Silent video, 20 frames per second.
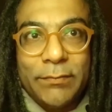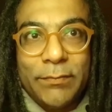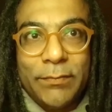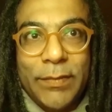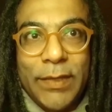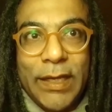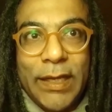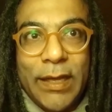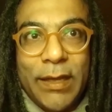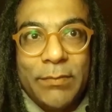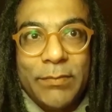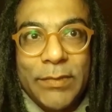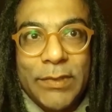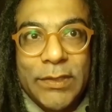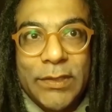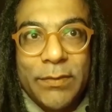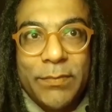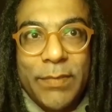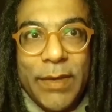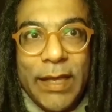becomes
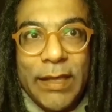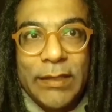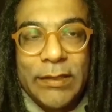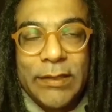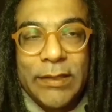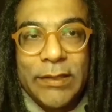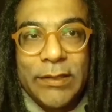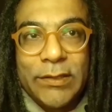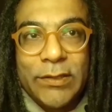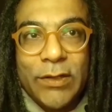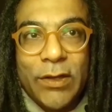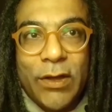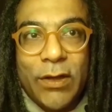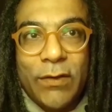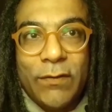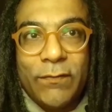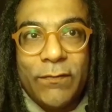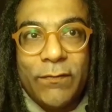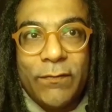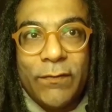the basis
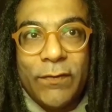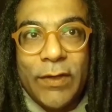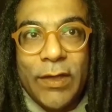of